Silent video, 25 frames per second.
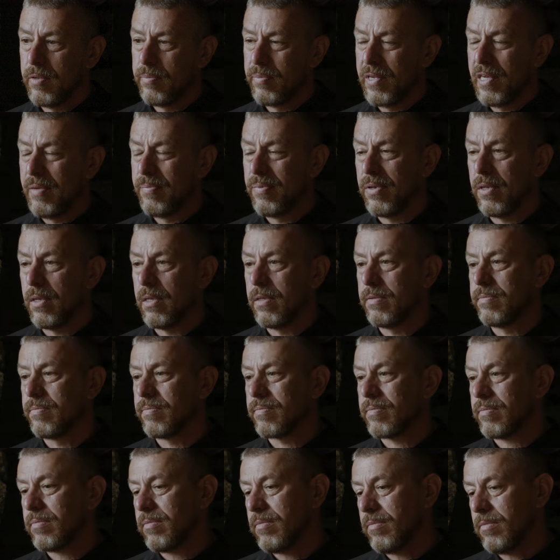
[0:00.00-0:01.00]
the people
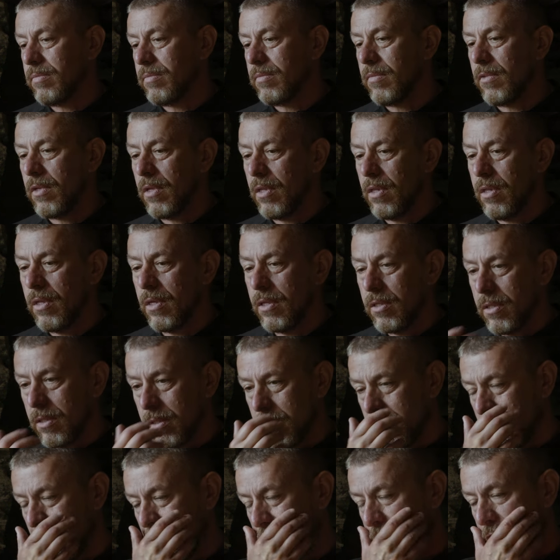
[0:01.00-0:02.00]
that
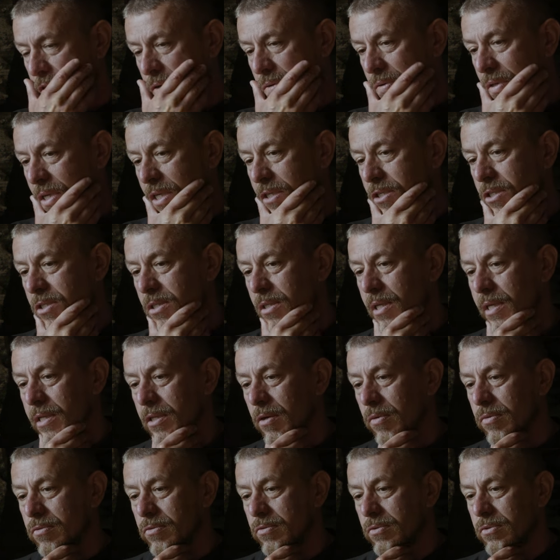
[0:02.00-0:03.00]
that do this, they
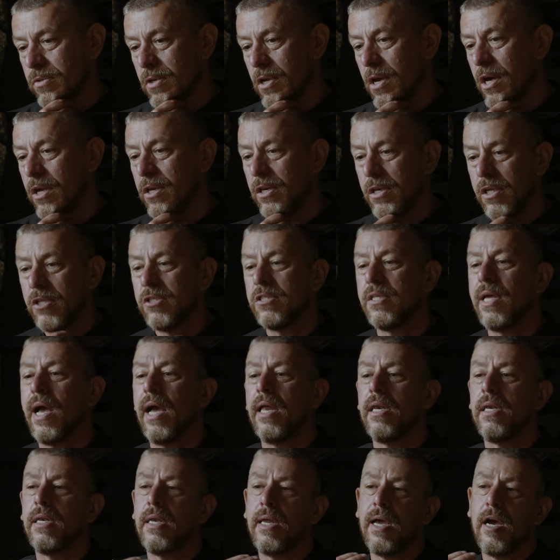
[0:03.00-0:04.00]
don't
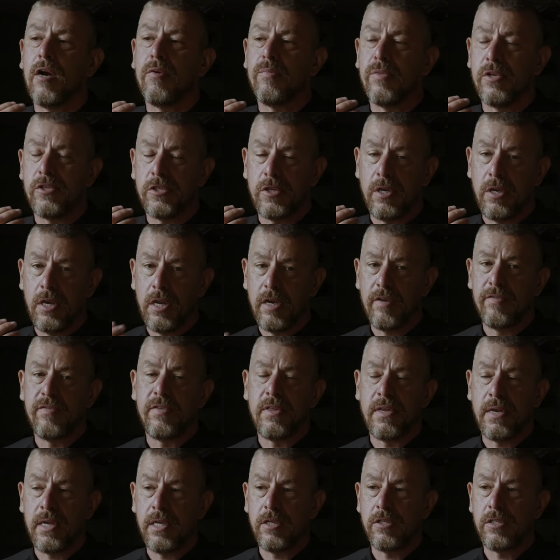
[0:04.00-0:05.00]
understand how much love
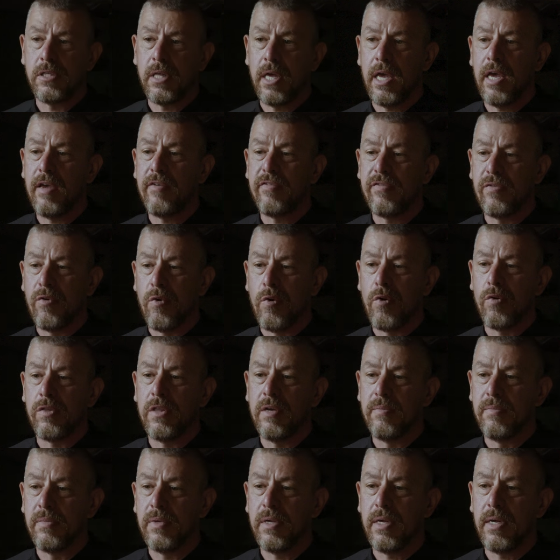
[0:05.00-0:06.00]
there is there for
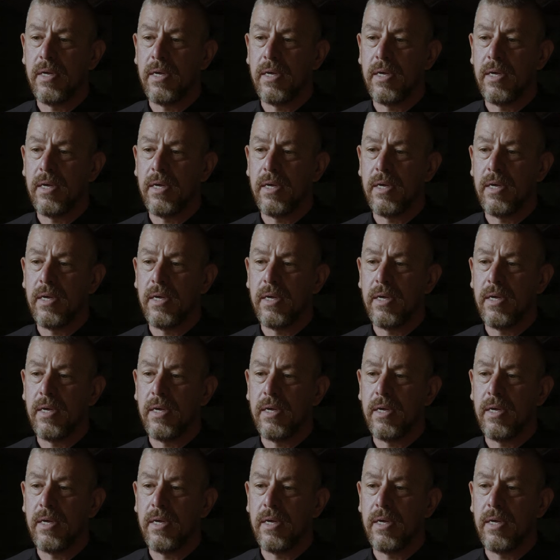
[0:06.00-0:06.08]
them.